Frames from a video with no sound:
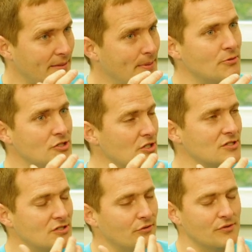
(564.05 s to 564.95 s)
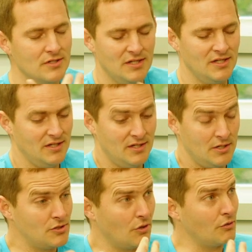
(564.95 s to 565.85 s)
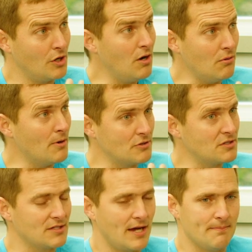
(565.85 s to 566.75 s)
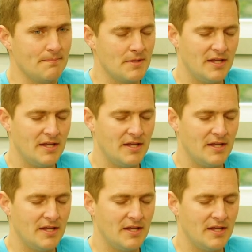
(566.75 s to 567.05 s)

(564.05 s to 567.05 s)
Like people just don't don't know most of the time,